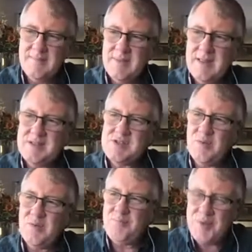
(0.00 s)
And
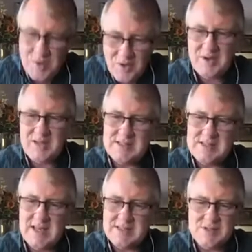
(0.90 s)
so purity
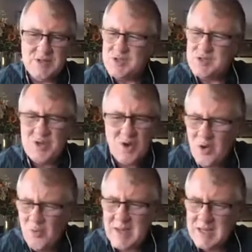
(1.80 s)
says there's
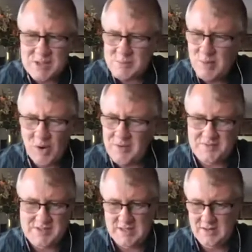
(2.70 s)
no mixed
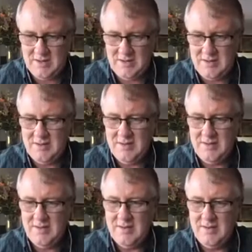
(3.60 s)
motives here.
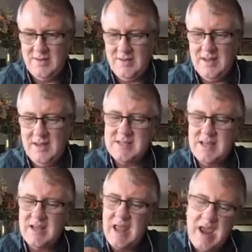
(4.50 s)
It's
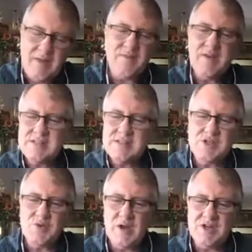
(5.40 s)
in every
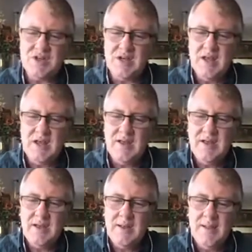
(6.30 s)
situation
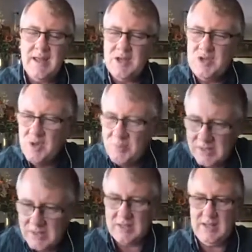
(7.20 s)
in
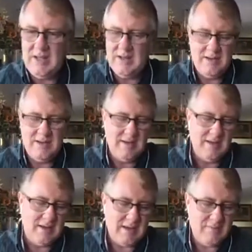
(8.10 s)
humility,
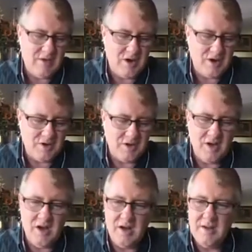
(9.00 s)
giving honor to
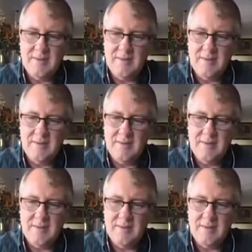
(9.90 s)
God.